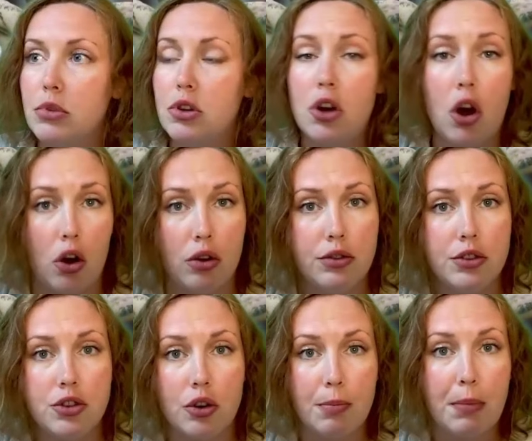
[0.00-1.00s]
cons
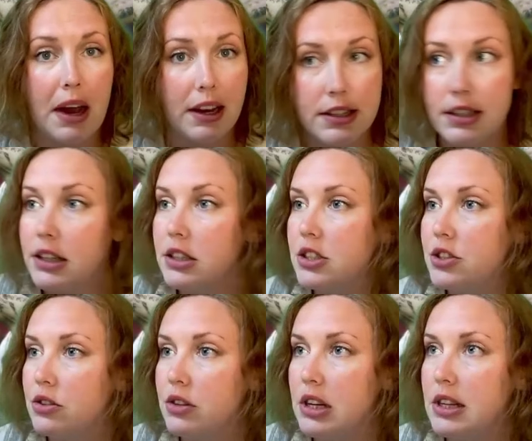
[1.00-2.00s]
or backsides to
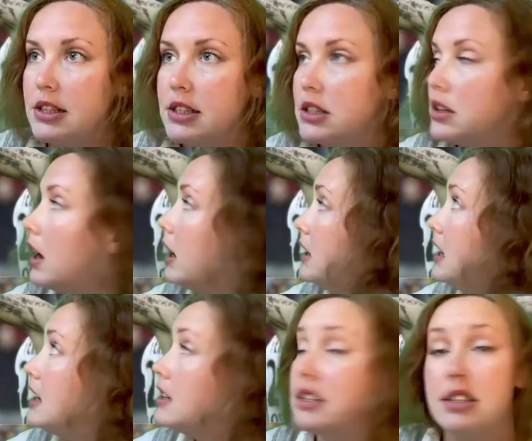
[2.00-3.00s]
these
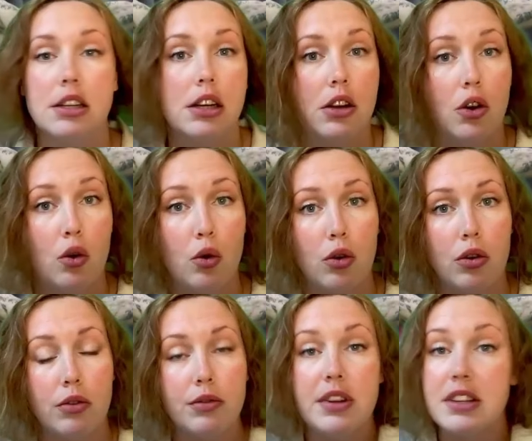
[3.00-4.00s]
ideas. or
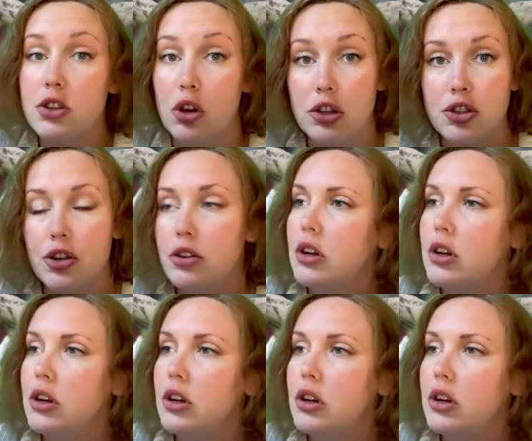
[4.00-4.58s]
this culture.